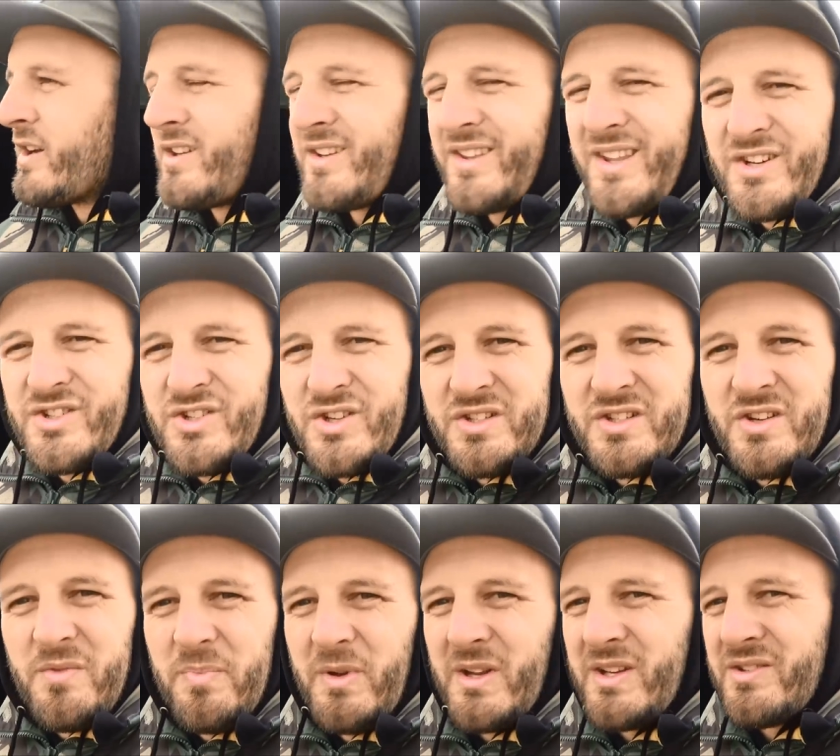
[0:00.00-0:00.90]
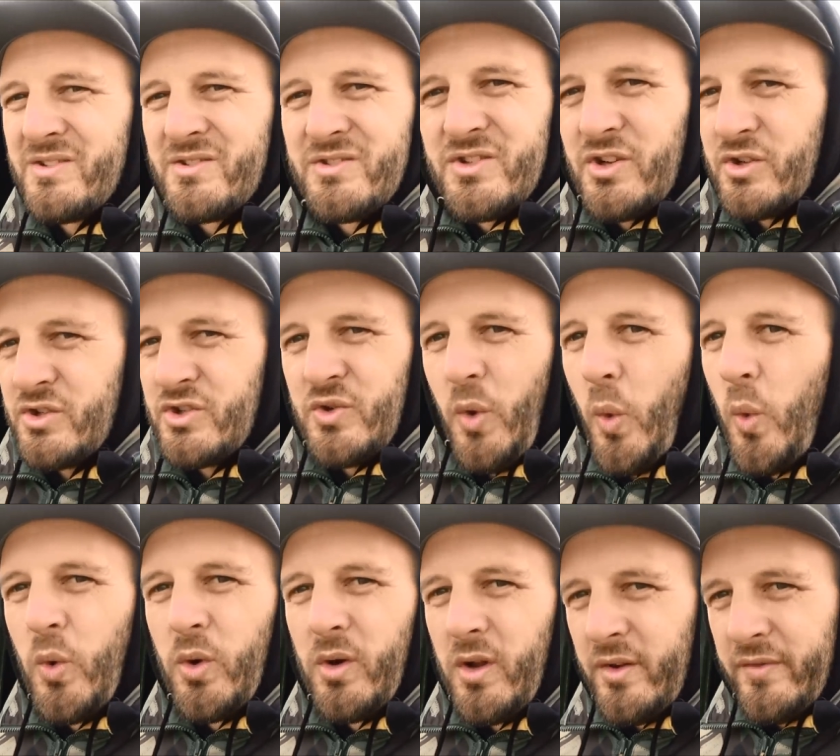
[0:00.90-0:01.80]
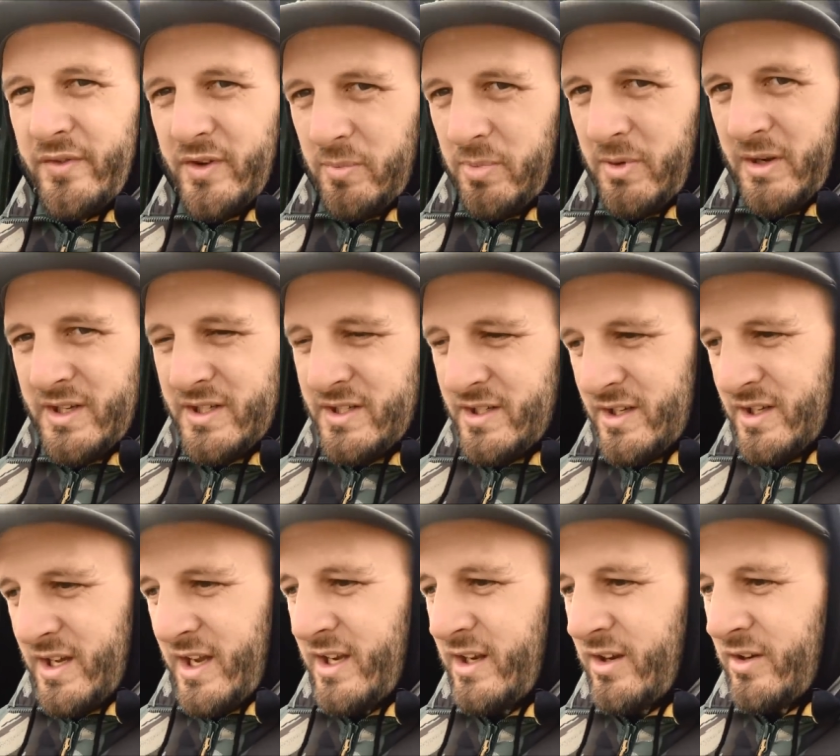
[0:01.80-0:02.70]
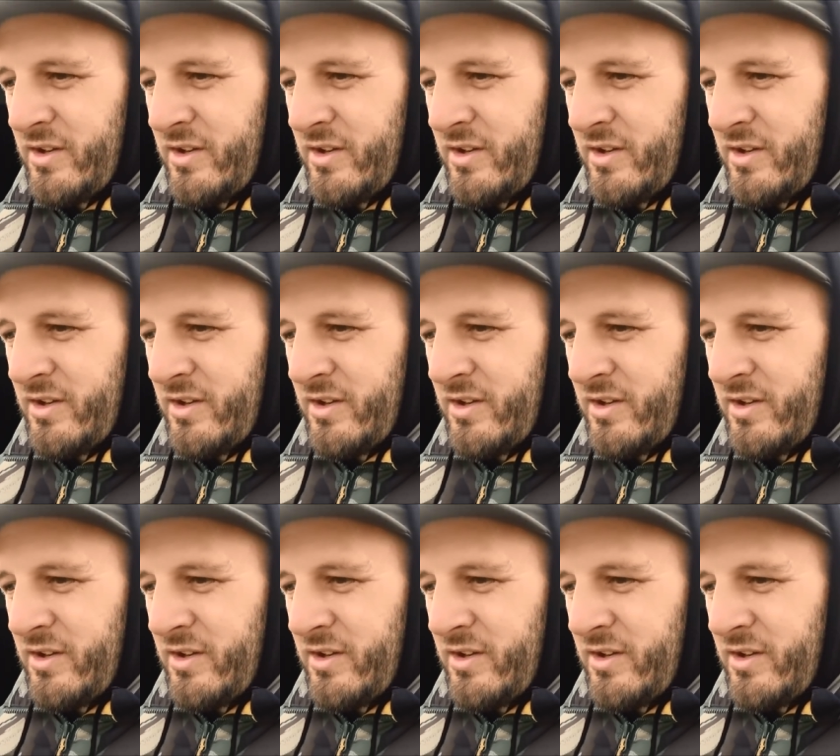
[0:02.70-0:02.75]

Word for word: Conditions have been just all over the place today.